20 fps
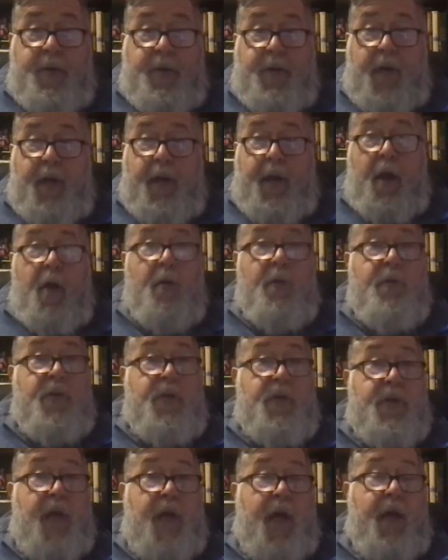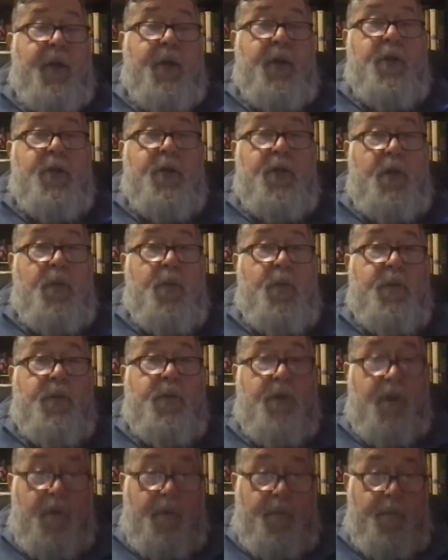Seidel decided that she was
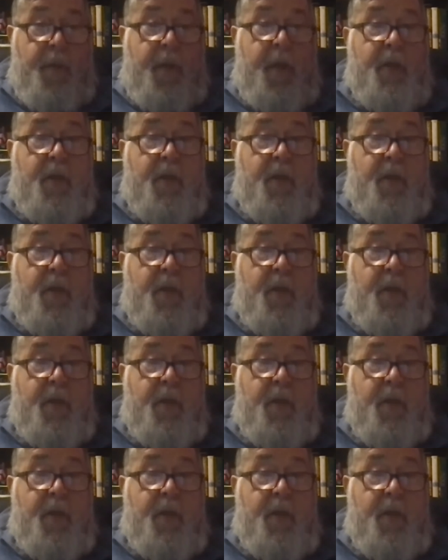going to be